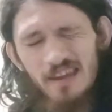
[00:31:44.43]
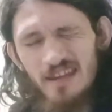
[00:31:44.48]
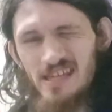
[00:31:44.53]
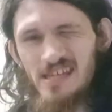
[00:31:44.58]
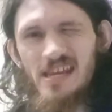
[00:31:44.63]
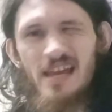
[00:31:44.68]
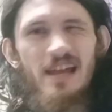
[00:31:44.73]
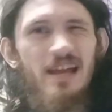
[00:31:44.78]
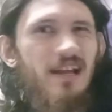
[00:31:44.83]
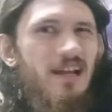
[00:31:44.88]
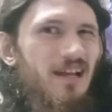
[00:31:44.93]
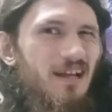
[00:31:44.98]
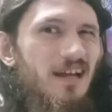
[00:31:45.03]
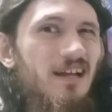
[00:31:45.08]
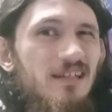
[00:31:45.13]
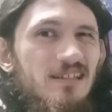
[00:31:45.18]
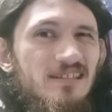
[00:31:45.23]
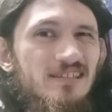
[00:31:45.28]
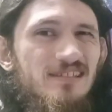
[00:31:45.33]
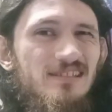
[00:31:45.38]

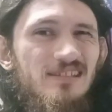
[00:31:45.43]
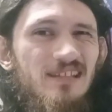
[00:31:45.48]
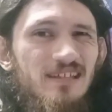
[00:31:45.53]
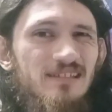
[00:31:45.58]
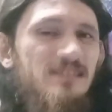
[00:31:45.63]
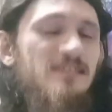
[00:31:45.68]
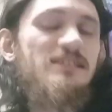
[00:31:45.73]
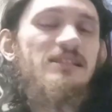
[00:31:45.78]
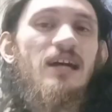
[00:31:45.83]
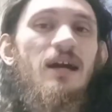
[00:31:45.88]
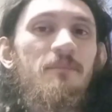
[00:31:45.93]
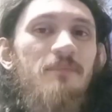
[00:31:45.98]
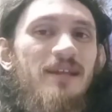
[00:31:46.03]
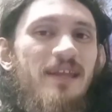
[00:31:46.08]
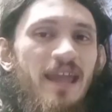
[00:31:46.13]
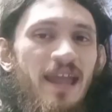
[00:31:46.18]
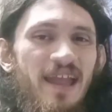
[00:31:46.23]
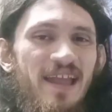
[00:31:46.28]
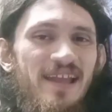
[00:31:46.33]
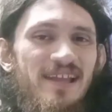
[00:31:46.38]
yes, in
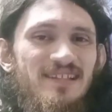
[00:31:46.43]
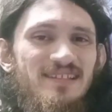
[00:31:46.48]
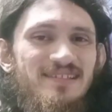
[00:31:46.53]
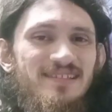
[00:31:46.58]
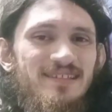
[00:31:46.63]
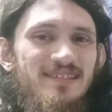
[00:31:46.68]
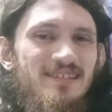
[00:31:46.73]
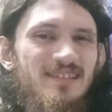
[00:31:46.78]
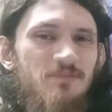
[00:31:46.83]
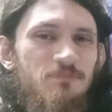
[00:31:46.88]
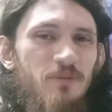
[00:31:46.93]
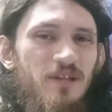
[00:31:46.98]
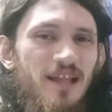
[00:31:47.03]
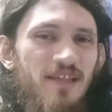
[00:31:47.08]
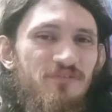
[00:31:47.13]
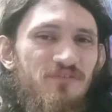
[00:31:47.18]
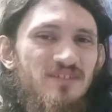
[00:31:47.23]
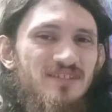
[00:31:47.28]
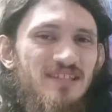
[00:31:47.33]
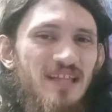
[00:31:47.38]
some cases, but
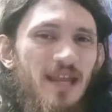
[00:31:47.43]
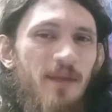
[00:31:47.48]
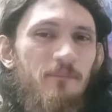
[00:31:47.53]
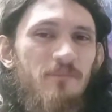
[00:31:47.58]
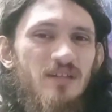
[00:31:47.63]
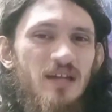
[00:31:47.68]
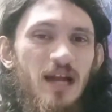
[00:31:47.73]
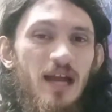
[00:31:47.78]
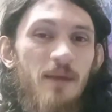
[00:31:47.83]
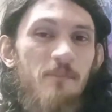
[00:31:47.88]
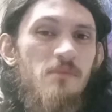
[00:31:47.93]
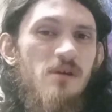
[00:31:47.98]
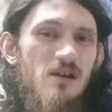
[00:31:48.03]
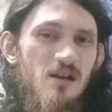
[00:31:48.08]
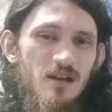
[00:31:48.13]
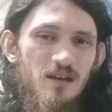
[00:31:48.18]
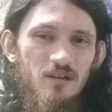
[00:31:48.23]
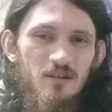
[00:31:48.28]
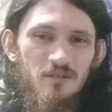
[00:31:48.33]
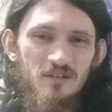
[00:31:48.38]
at the same time,
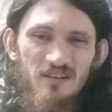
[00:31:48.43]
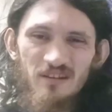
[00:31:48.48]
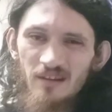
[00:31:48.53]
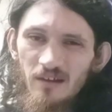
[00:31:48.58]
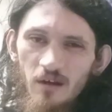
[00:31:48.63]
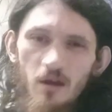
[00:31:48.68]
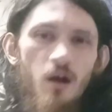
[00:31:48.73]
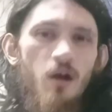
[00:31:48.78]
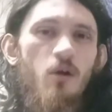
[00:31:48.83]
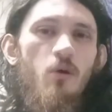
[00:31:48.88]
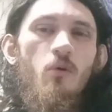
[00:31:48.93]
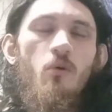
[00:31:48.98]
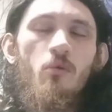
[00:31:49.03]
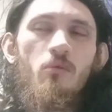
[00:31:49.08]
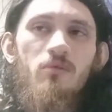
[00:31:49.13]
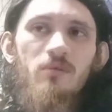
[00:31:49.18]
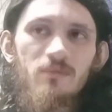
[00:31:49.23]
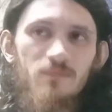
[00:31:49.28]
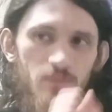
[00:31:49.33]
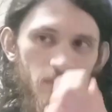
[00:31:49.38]

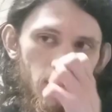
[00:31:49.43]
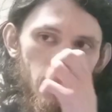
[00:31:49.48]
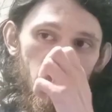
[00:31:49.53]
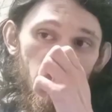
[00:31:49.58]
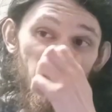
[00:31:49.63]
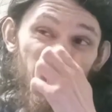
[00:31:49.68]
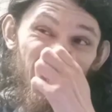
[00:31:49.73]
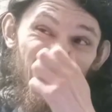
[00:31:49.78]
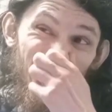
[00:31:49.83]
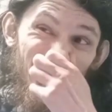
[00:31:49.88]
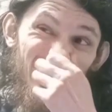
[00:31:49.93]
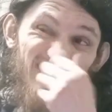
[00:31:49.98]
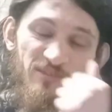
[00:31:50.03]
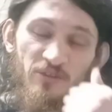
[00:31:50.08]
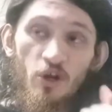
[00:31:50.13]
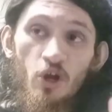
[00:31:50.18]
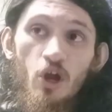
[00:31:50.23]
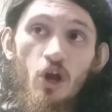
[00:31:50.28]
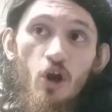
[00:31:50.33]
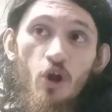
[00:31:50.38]
no. Like,
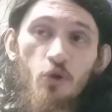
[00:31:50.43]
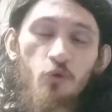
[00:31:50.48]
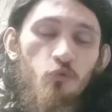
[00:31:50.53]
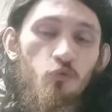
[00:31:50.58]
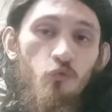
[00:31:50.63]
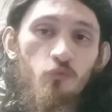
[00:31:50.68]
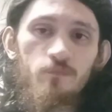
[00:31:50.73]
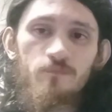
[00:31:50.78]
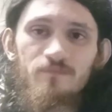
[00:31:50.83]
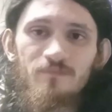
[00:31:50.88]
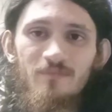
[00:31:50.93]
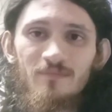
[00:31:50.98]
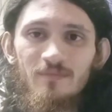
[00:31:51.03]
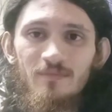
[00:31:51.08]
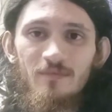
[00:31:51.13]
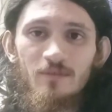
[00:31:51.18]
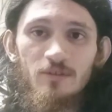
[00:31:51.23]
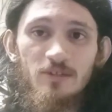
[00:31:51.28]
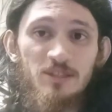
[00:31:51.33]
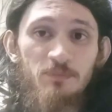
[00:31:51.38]
there are
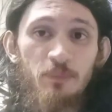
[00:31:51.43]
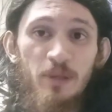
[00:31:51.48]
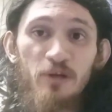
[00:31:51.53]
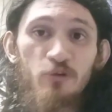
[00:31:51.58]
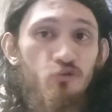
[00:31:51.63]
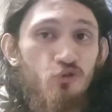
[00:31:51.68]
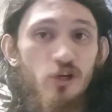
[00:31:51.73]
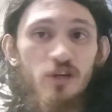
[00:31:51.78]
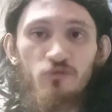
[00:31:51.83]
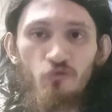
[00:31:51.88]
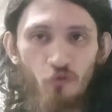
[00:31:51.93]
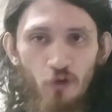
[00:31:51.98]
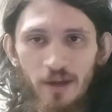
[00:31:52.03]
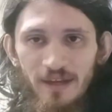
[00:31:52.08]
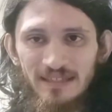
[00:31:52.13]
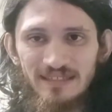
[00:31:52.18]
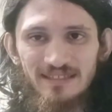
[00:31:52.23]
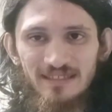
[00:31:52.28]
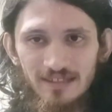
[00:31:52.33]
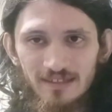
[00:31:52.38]
speedrun
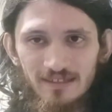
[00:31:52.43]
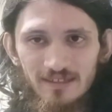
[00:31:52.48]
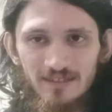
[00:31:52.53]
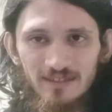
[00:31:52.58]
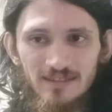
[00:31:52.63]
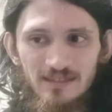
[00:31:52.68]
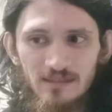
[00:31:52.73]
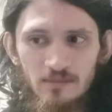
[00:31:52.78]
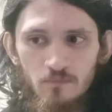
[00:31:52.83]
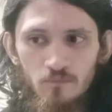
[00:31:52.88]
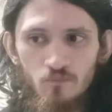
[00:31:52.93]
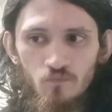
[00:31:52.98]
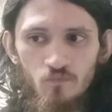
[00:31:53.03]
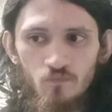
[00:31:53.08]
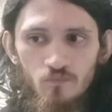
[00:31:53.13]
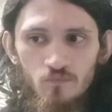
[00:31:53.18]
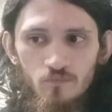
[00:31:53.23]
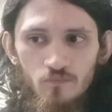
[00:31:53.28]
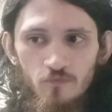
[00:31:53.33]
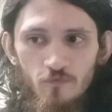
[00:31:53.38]
races
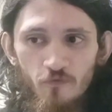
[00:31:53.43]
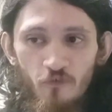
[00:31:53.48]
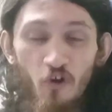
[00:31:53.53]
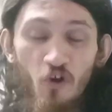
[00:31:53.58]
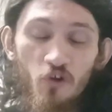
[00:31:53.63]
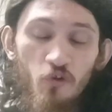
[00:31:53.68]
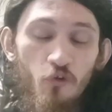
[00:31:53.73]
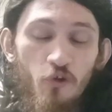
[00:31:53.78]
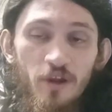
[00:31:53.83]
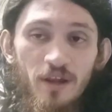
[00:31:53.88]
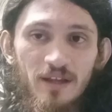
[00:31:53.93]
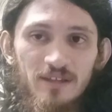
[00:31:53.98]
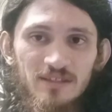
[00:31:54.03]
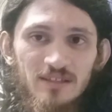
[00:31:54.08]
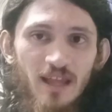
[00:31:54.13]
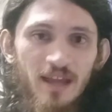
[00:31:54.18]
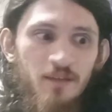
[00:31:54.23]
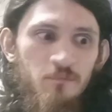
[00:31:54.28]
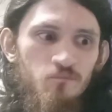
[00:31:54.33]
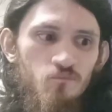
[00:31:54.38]
for a
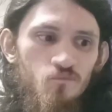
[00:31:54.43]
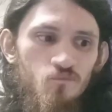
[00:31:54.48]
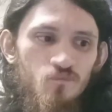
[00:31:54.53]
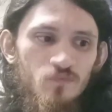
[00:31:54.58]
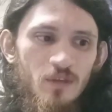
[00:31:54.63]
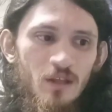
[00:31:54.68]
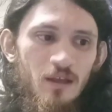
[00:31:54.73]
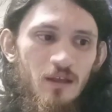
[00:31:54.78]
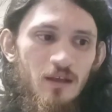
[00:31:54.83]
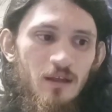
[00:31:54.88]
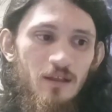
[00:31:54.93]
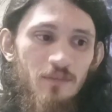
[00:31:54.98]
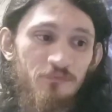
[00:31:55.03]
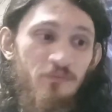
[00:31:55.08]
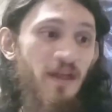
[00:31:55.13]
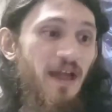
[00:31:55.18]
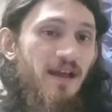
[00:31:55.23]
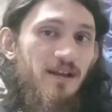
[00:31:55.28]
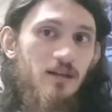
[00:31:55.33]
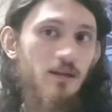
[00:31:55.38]
reason. Like,
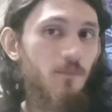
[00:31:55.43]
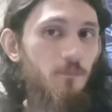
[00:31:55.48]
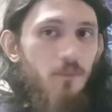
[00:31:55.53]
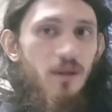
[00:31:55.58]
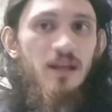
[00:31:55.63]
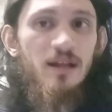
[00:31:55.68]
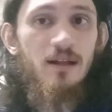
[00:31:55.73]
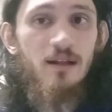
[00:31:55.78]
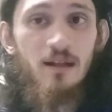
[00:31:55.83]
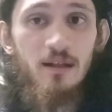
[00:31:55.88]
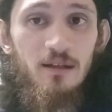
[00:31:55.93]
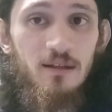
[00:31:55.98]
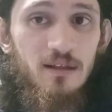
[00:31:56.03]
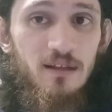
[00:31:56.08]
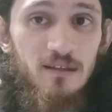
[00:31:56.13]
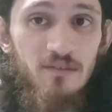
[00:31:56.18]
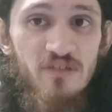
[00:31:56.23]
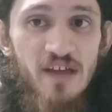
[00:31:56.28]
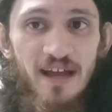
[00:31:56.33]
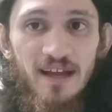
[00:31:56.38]
that can be
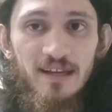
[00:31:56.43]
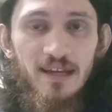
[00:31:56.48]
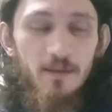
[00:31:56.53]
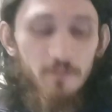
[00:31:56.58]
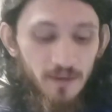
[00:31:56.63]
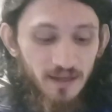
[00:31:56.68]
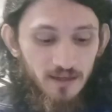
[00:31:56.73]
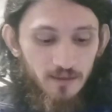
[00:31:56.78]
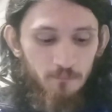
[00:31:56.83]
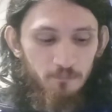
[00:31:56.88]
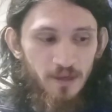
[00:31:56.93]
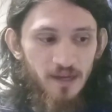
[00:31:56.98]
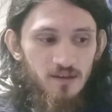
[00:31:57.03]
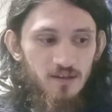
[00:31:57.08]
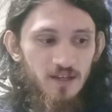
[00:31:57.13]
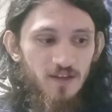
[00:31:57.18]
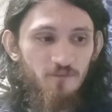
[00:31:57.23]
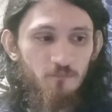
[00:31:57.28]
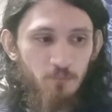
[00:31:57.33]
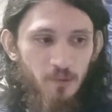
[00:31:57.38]

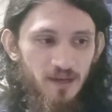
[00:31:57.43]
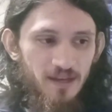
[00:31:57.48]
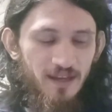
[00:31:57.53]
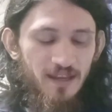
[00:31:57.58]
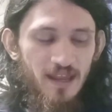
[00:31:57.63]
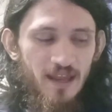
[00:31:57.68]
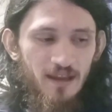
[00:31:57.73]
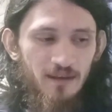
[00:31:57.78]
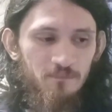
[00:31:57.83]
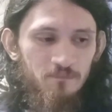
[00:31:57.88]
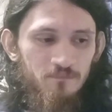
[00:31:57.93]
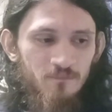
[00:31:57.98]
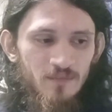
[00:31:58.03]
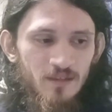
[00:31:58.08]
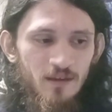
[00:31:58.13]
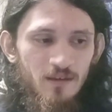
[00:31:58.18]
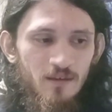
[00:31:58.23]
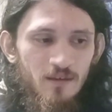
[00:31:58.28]
competitive, but again,